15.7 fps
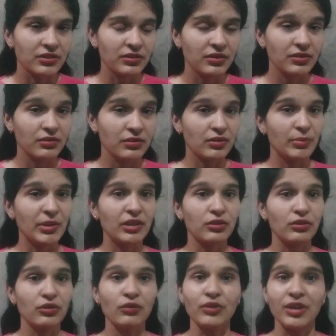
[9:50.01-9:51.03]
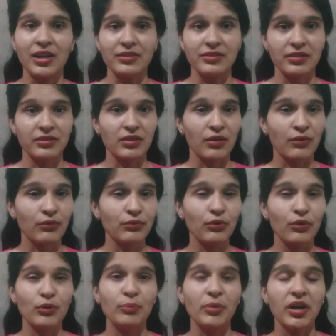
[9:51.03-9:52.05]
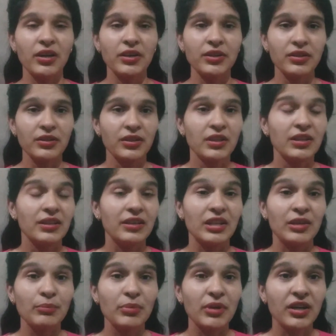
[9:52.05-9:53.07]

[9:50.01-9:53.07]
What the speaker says: This is the pattern of IELTS exam. 4 part, 10